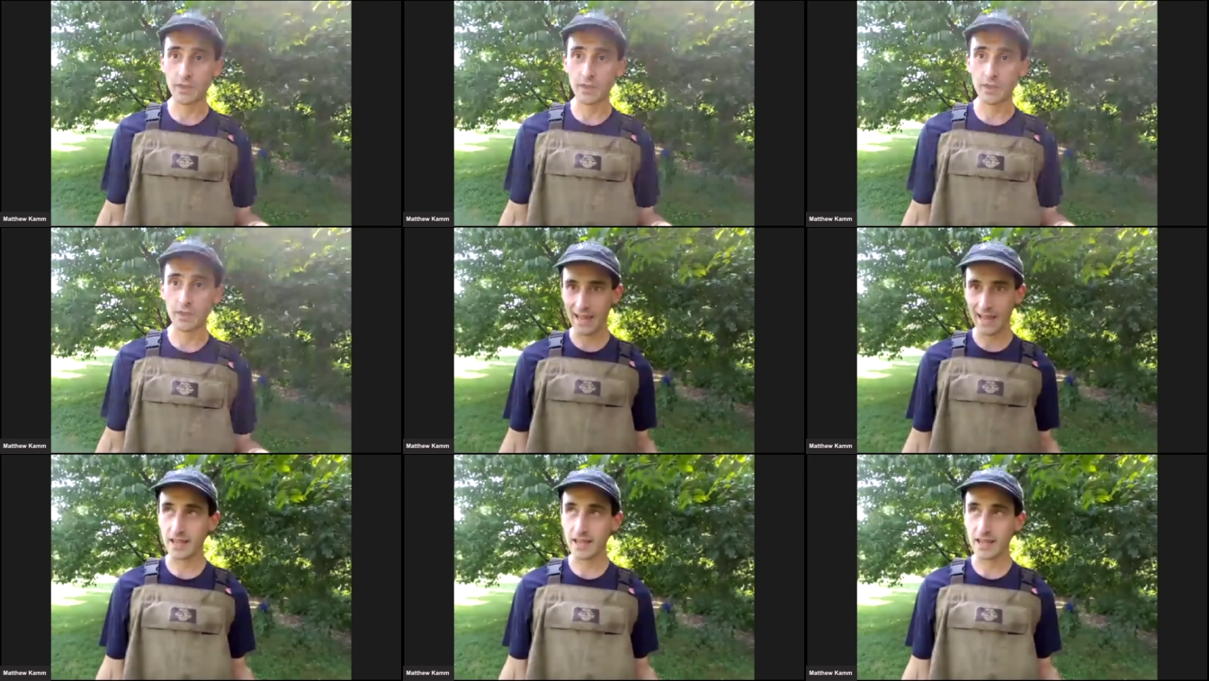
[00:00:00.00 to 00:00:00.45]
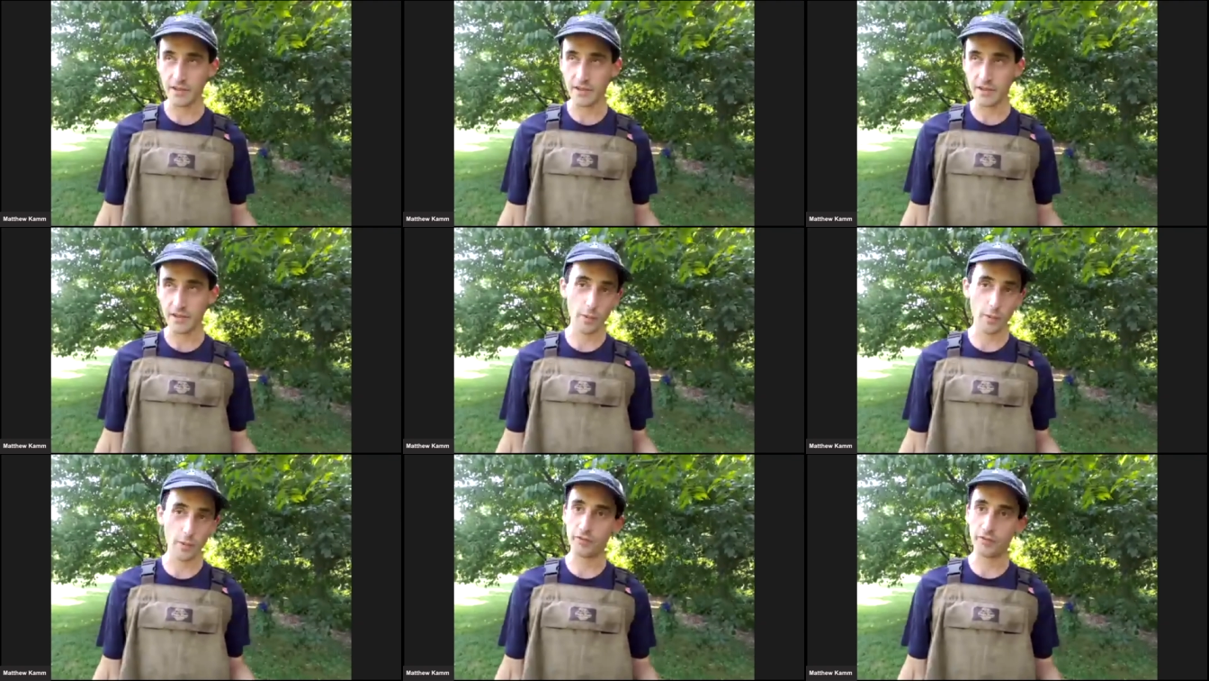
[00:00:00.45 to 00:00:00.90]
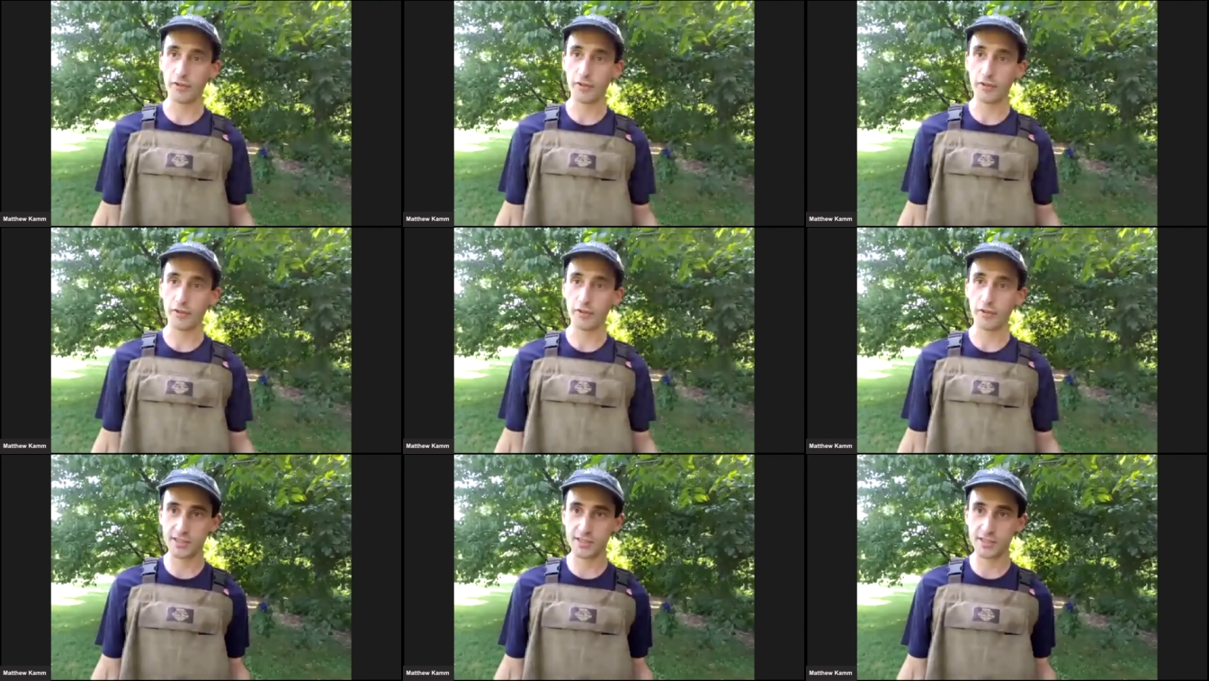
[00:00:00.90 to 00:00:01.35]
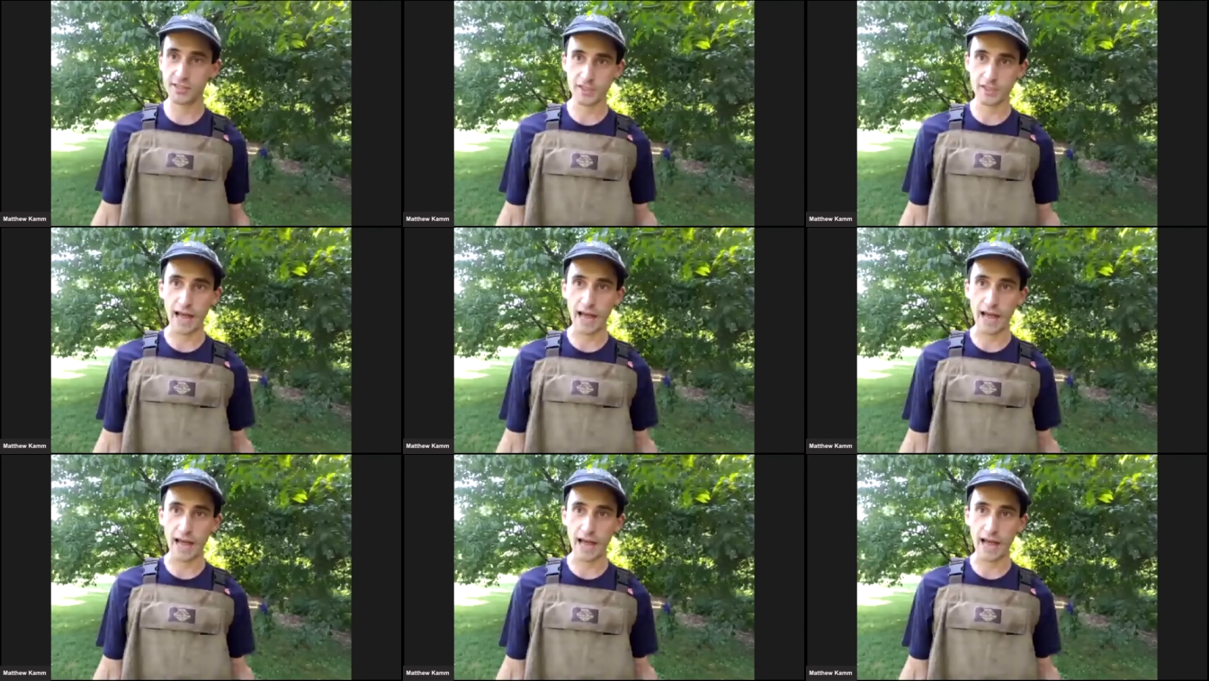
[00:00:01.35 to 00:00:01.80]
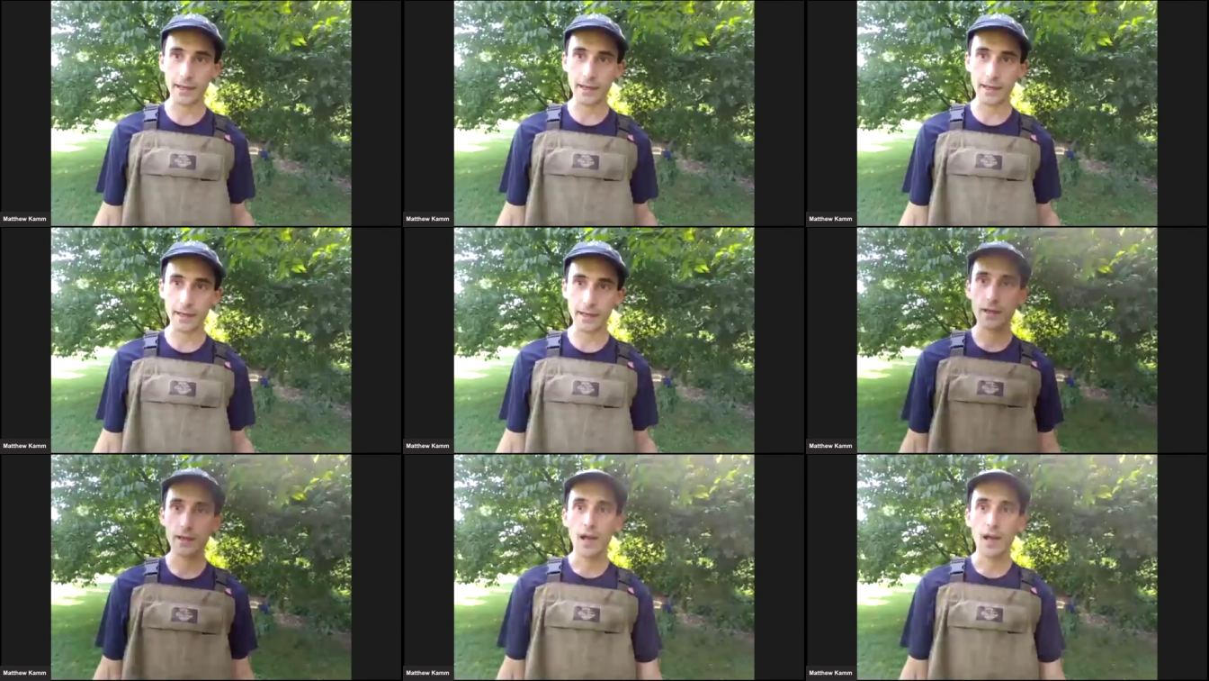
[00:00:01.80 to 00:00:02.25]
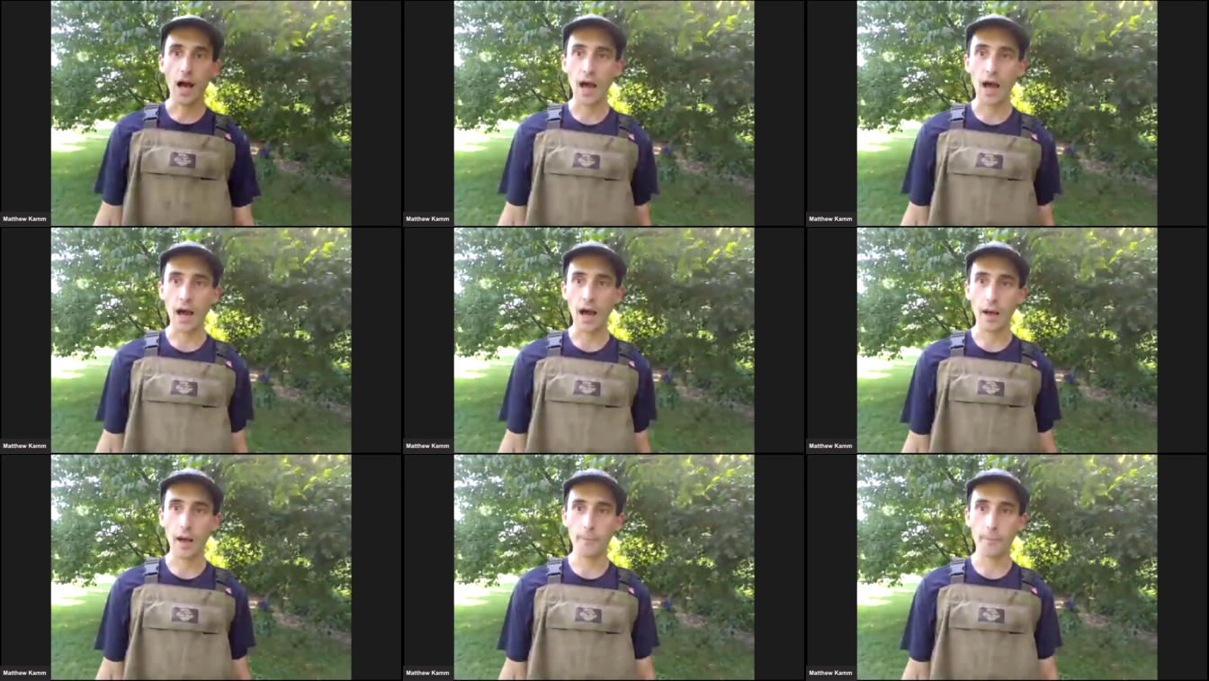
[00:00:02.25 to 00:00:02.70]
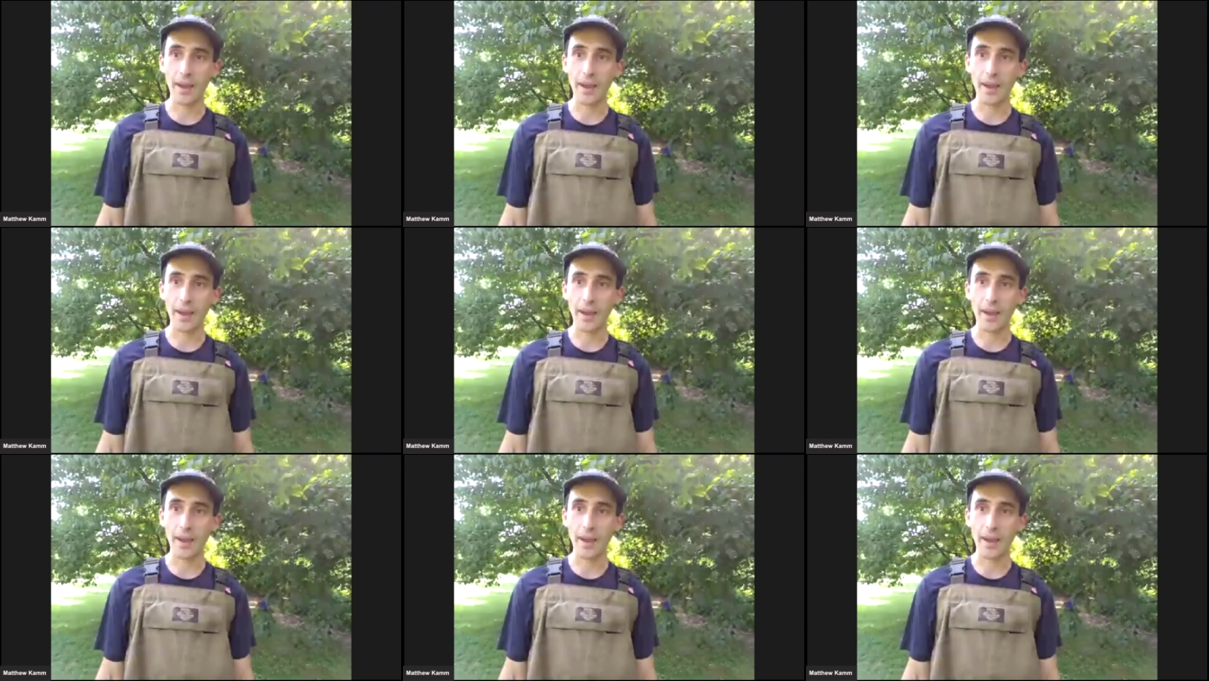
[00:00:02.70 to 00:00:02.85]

even when it freezes over solid. Uh, painted